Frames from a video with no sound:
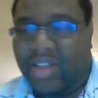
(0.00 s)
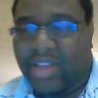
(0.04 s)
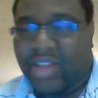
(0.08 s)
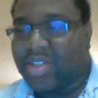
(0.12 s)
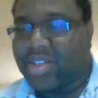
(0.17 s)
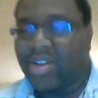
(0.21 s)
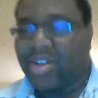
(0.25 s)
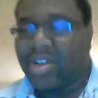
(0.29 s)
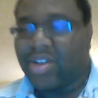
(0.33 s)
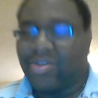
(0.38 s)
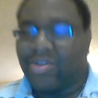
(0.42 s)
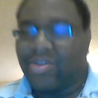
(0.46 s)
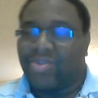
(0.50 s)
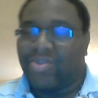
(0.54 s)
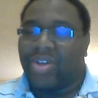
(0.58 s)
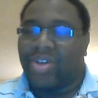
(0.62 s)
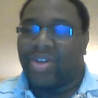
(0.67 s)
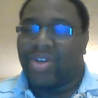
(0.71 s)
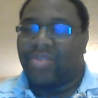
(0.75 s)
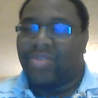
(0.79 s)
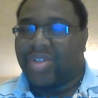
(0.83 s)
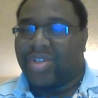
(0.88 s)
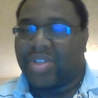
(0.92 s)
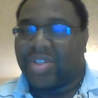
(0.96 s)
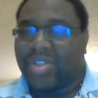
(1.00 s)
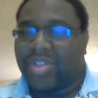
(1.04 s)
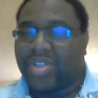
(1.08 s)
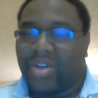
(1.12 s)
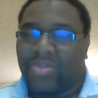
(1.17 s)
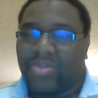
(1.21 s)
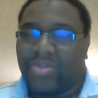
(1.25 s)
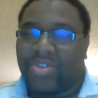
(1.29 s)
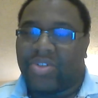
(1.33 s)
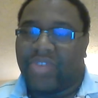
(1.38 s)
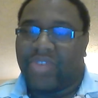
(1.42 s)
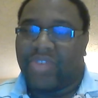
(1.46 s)
that Star that we Star
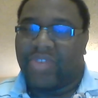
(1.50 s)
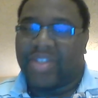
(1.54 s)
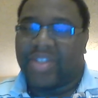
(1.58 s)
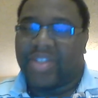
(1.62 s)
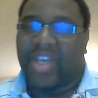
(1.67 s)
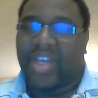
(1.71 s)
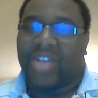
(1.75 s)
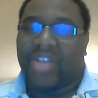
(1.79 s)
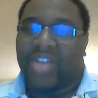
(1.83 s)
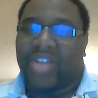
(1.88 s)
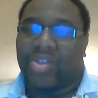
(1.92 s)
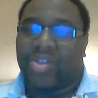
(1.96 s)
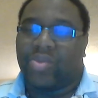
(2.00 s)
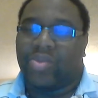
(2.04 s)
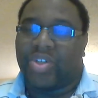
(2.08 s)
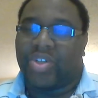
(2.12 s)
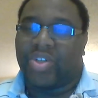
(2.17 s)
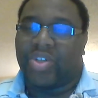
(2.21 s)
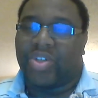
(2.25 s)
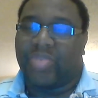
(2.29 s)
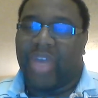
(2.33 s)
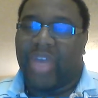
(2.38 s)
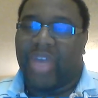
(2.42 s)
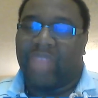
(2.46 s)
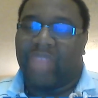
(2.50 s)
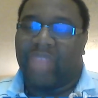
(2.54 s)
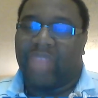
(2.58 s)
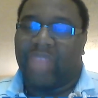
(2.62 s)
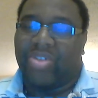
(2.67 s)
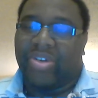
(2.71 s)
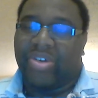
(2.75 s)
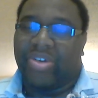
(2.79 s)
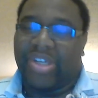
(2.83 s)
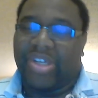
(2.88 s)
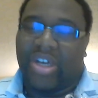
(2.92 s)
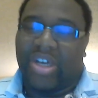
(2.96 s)
Wars fans had towards
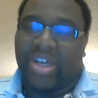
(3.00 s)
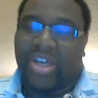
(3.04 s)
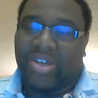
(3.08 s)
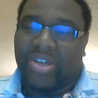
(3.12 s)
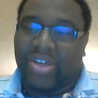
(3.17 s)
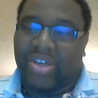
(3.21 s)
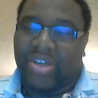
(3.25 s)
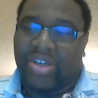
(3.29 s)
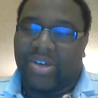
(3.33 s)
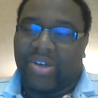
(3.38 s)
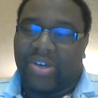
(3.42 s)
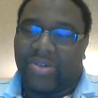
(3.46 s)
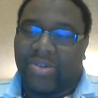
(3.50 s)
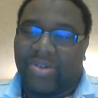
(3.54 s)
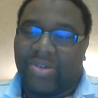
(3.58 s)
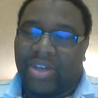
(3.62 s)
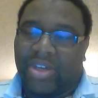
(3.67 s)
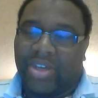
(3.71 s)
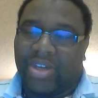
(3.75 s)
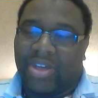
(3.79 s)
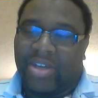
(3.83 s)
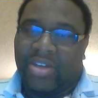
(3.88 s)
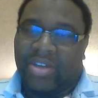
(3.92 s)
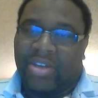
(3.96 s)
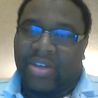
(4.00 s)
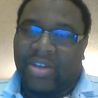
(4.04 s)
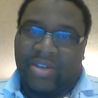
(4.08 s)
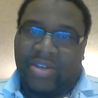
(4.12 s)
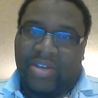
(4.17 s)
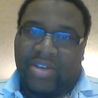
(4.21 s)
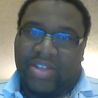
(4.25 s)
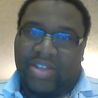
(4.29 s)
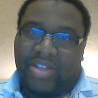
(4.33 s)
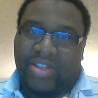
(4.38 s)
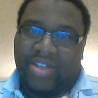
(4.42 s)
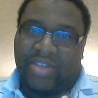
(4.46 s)
Pablo Hidalgo
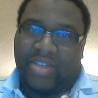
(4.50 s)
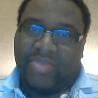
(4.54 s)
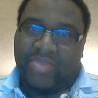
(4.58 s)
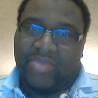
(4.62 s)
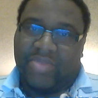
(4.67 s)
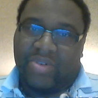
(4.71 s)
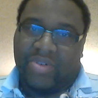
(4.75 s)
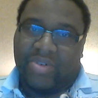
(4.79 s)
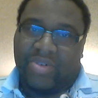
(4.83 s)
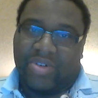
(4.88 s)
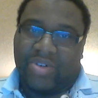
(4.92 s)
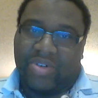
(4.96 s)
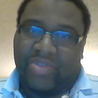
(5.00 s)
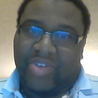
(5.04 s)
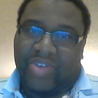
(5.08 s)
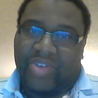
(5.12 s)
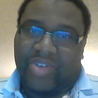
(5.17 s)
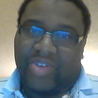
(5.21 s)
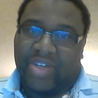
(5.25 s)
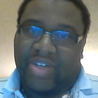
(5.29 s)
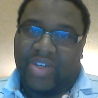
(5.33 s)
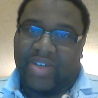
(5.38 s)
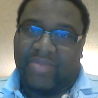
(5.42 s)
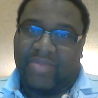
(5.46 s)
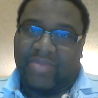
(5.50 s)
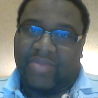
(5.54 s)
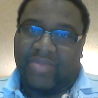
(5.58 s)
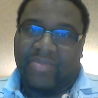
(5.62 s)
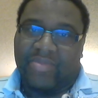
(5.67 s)
and them sort of uh,